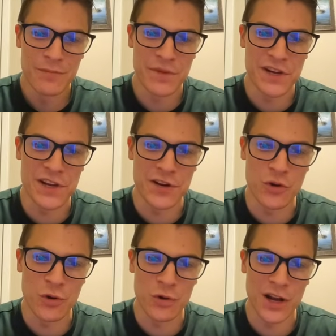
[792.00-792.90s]
Me
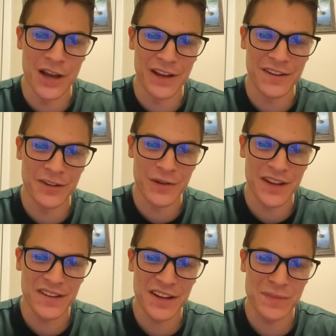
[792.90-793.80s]
no like. So
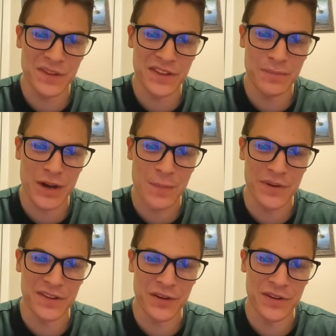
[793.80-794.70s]
he sees both these
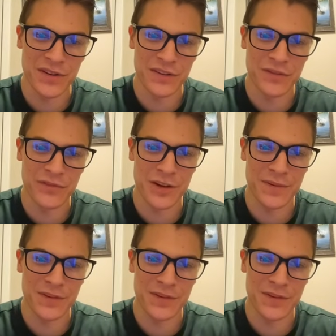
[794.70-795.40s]
properties though, which is good for him.